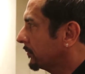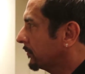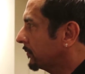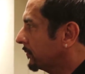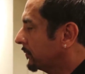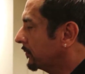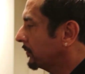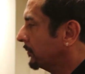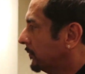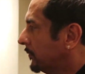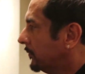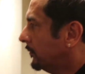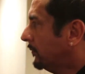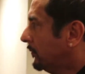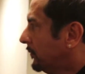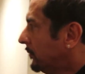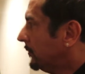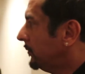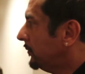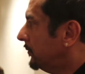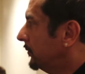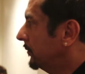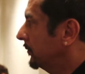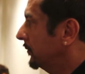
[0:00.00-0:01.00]

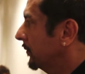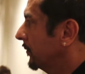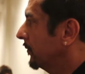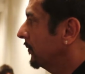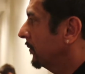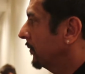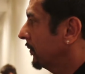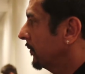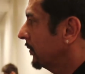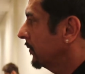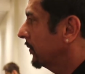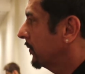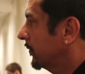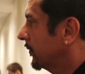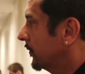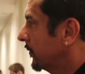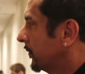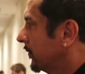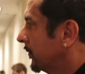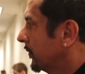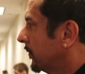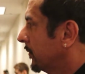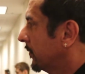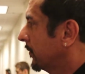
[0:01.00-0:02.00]

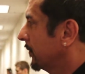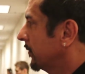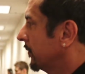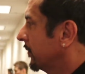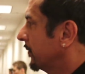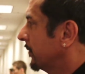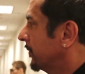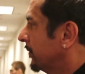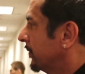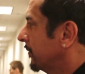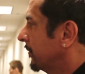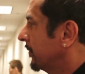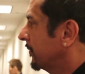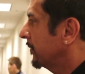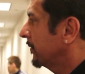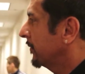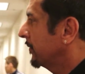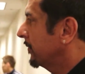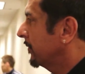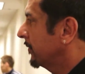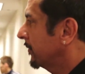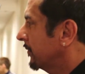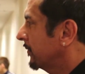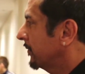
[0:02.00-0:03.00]

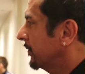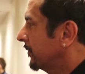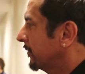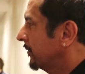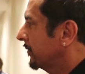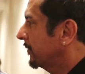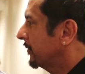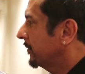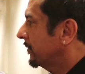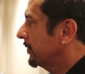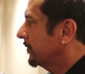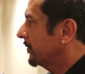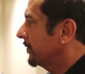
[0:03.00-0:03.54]
This person isn't speaking.